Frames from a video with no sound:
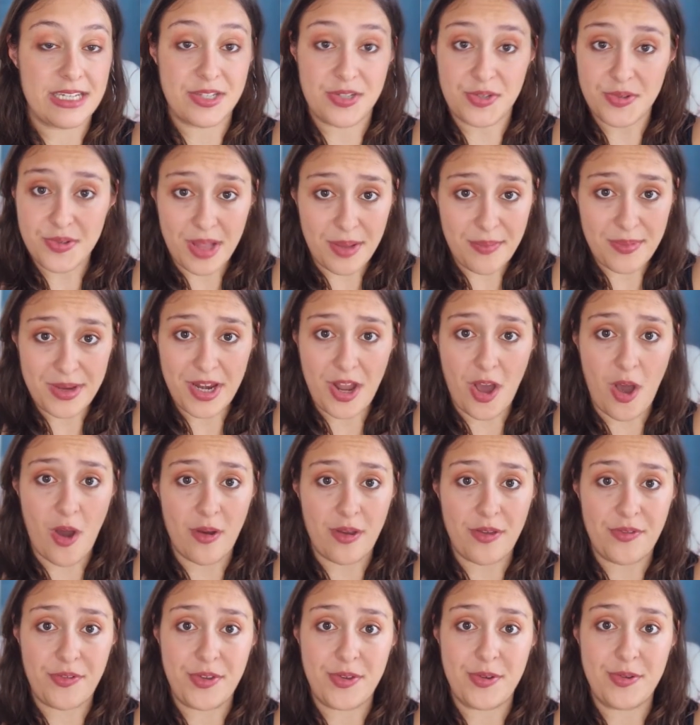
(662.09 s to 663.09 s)
do let me know
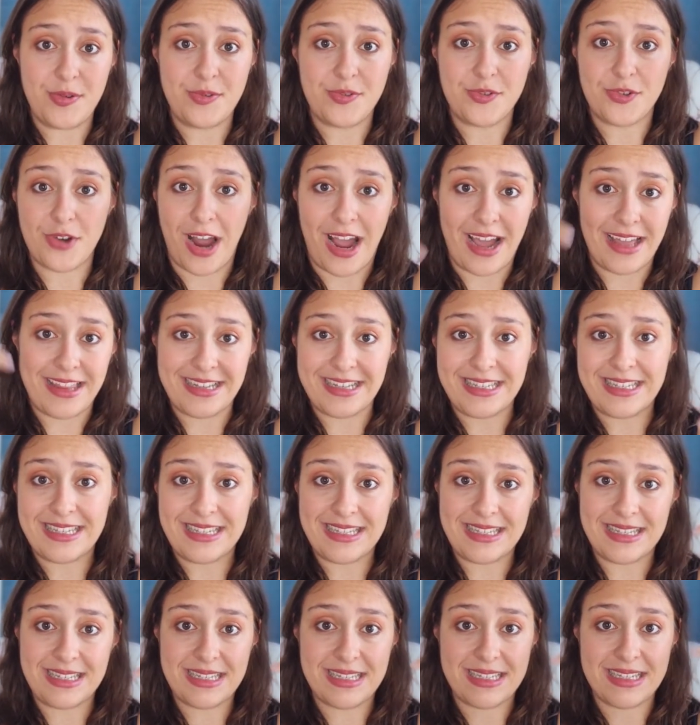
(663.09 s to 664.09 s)
if you try
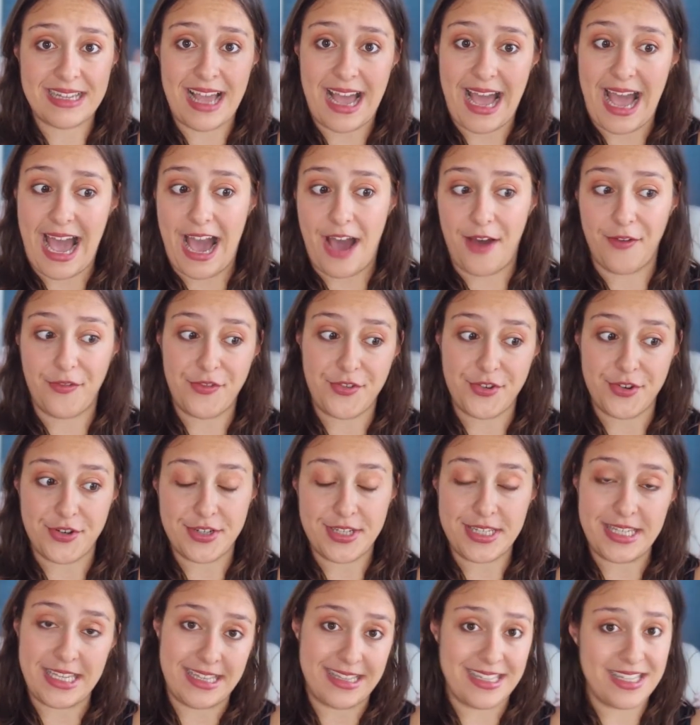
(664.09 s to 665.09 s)
this after
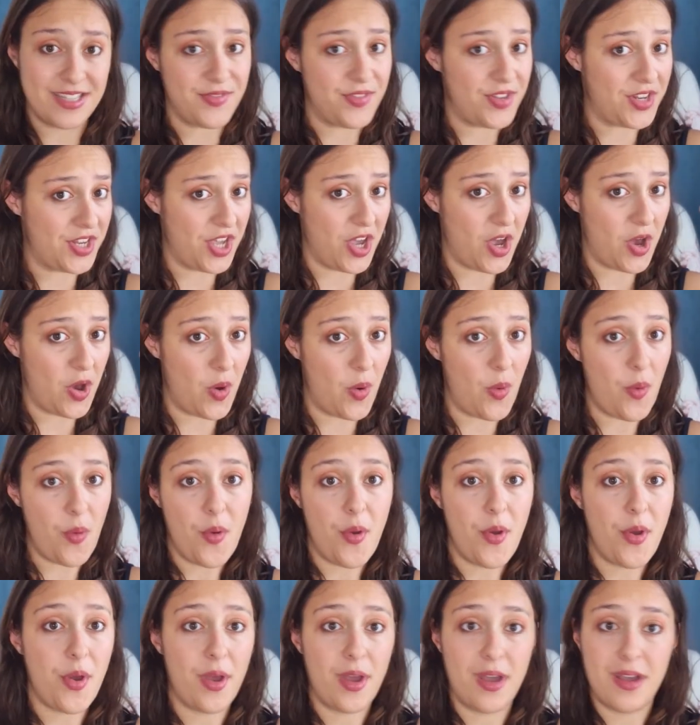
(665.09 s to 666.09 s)
seeing this video.
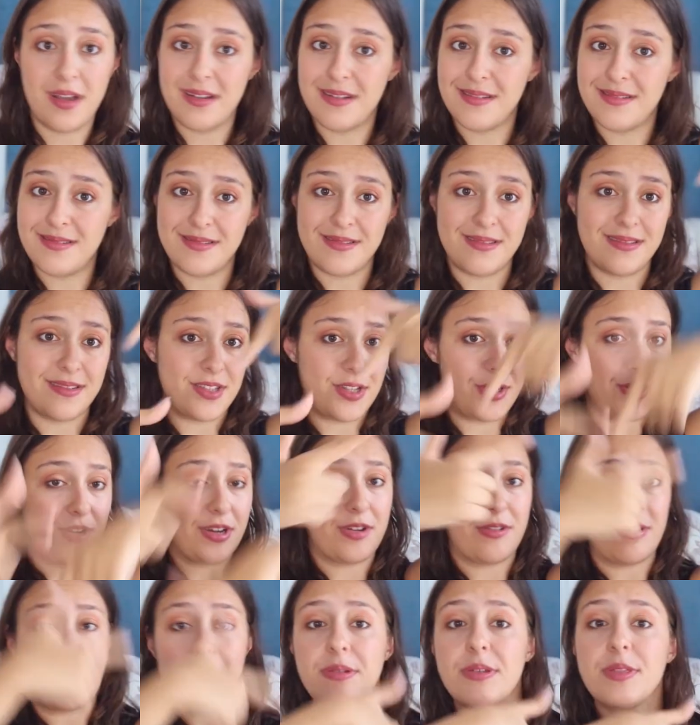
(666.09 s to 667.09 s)
Do you
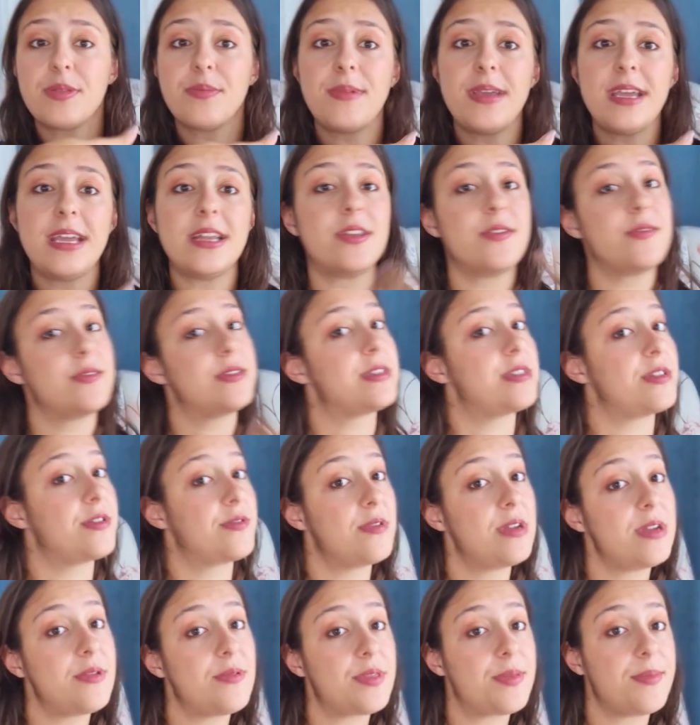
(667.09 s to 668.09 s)
agree with me? Do you
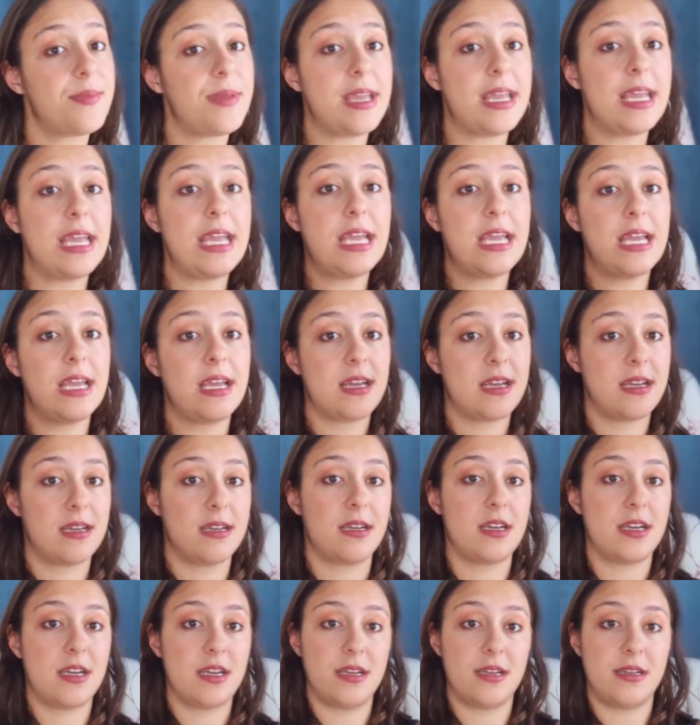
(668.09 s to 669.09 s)
disagree with me?
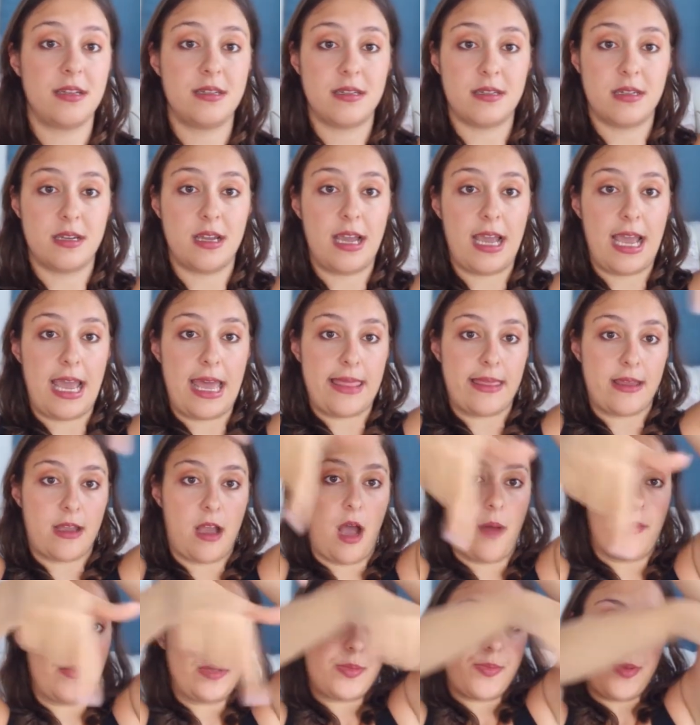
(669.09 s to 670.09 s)
In the
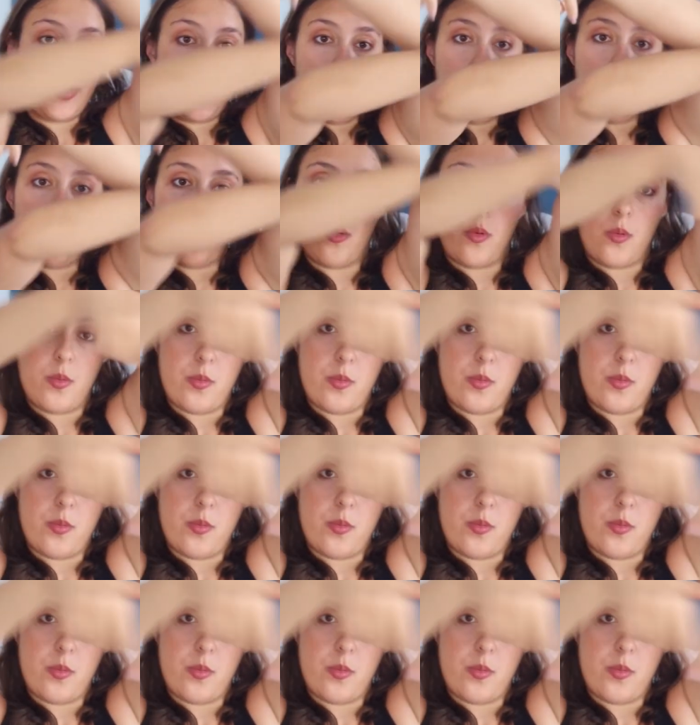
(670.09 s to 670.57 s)
comments below.